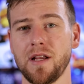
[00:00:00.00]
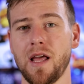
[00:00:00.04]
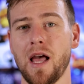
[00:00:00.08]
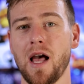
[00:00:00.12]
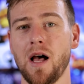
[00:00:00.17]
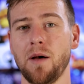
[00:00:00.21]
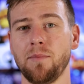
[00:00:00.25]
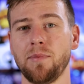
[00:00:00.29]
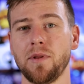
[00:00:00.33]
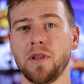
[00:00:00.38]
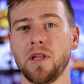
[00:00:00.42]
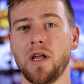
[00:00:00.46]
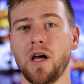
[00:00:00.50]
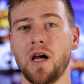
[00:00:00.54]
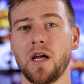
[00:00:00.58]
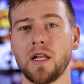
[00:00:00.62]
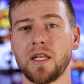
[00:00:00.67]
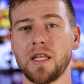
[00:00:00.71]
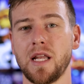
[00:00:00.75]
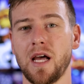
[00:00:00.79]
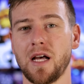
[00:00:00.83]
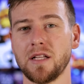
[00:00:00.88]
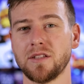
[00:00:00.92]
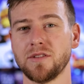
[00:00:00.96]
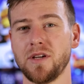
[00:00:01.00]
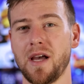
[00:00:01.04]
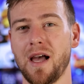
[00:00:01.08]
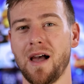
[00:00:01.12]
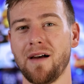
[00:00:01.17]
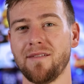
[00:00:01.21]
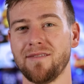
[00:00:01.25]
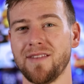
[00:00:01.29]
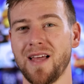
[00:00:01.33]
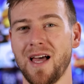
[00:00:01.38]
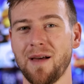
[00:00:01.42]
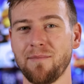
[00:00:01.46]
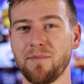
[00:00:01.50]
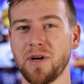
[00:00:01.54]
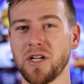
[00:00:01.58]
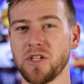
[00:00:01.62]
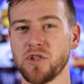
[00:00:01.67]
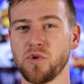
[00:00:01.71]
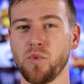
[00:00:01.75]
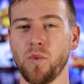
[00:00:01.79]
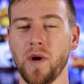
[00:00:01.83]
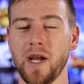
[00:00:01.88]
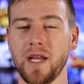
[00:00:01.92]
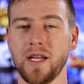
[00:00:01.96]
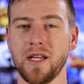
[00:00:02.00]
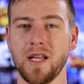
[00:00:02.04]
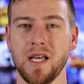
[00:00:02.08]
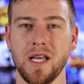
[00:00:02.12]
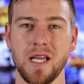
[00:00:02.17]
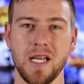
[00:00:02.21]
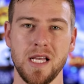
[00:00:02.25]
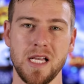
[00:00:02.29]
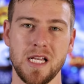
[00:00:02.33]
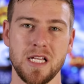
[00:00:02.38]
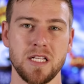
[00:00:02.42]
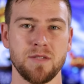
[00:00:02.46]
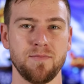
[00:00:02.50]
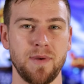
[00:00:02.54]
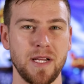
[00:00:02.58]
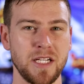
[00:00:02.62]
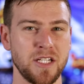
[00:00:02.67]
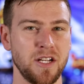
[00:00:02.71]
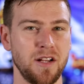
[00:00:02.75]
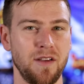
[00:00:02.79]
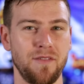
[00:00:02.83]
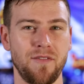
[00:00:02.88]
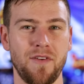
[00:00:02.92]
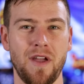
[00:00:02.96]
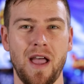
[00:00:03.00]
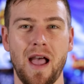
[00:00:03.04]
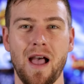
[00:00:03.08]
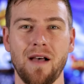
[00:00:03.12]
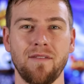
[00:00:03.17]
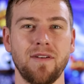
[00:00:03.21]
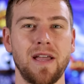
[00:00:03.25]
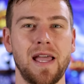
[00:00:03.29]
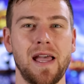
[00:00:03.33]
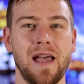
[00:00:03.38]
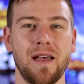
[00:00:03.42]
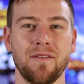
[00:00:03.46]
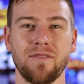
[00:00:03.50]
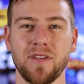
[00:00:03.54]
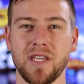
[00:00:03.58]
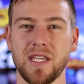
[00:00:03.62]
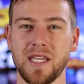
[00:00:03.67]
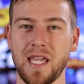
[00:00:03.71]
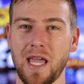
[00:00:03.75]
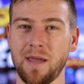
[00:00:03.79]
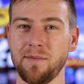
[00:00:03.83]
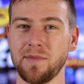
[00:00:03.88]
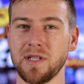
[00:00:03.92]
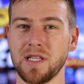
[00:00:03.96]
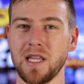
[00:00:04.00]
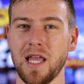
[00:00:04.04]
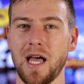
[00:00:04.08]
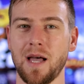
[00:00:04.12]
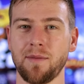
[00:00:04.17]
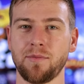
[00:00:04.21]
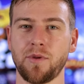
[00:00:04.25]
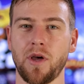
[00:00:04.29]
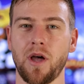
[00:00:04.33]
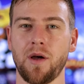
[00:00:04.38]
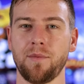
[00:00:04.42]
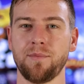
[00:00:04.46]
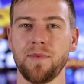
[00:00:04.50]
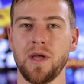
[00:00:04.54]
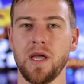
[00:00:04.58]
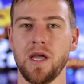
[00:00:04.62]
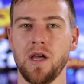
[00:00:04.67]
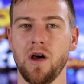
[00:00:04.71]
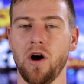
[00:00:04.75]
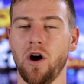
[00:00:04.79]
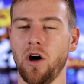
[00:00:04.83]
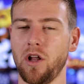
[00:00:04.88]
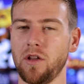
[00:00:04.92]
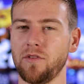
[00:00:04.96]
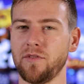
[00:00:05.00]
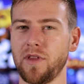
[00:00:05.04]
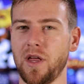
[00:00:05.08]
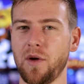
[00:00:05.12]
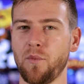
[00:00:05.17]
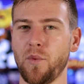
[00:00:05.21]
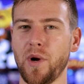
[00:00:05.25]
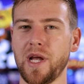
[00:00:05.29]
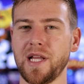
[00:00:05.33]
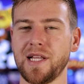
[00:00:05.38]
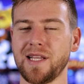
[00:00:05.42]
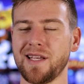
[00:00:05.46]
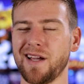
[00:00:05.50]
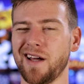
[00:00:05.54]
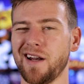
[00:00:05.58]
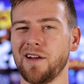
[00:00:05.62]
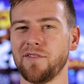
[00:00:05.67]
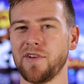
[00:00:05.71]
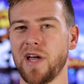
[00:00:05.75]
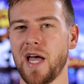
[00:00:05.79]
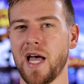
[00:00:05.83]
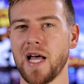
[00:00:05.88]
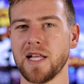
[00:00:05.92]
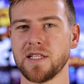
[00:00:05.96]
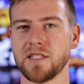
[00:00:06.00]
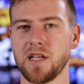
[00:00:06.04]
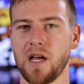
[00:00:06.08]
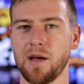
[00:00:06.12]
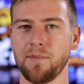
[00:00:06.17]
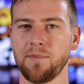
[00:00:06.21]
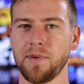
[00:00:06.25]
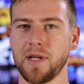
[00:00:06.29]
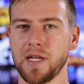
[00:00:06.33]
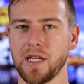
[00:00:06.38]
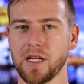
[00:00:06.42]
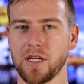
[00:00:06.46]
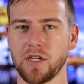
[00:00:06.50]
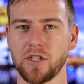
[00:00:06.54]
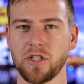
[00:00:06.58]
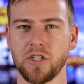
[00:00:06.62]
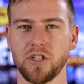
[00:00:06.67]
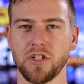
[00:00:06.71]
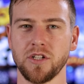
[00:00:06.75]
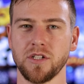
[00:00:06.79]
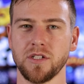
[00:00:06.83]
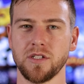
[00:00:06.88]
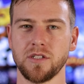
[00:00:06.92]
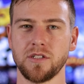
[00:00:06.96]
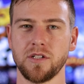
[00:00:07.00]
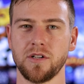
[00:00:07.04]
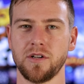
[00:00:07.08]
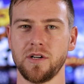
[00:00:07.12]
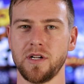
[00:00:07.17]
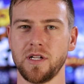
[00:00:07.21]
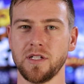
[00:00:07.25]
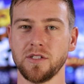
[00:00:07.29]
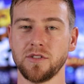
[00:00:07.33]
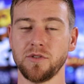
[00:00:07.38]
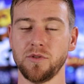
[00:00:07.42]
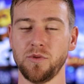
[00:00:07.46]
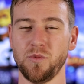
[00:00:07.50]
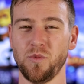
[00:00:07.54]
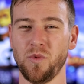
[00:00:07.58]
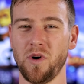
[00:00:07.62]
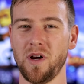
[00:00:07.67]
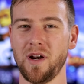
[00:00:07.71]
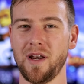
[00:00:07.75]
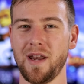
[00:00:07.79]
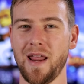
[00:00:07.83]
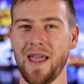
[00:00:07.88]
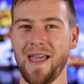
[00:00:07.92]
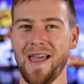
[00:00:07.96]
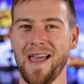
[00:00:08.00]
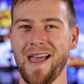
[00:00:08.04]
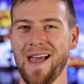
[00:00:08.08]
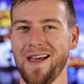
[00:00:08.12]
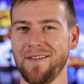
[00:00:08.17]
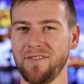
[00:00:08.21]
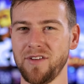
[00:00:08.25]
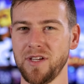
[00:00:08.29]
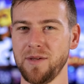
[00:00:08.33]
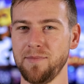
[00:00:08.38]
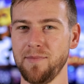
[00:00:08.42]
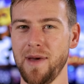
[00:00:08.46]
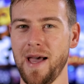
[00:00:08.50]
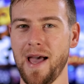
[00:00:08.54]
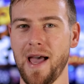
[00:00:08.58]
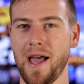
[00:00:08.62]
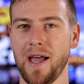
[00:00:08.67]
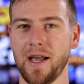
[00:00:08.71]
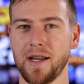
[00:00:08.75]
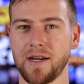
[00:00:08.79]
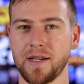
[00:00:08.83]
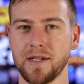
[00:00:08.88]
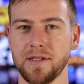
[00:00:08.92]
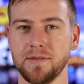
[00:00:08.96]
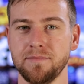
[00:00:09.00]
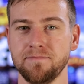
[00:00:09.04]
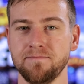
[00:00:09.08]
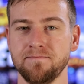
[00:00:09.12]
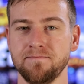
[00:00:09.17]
gonna help a lot not to have that much weight, especially if you have a heavy gaming laptop. All of that weight kind of adds up and it could turn into one heavy bag.